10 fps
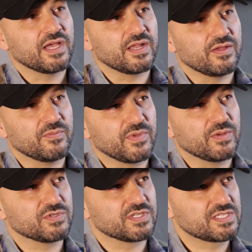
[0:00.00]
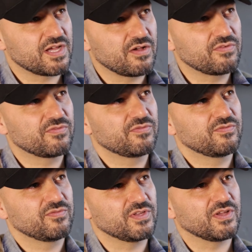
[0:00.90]
and um, it was a tough,
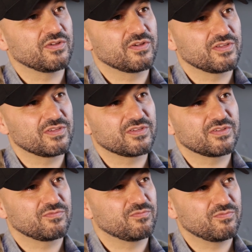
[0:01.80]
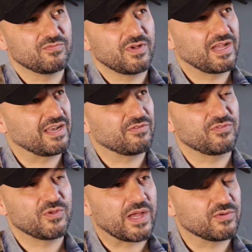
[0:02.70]
you know, I had a
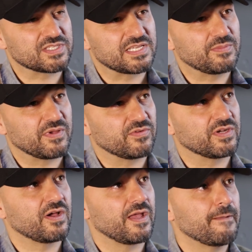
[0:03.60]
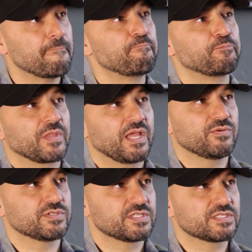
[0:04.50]
few hours sleep every night, and it
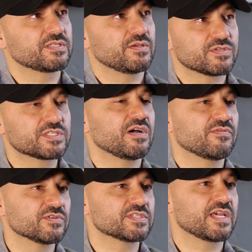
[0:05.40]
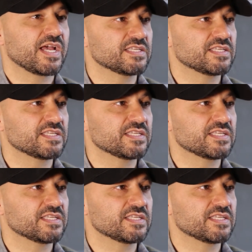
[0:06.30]
was it was tough on set. I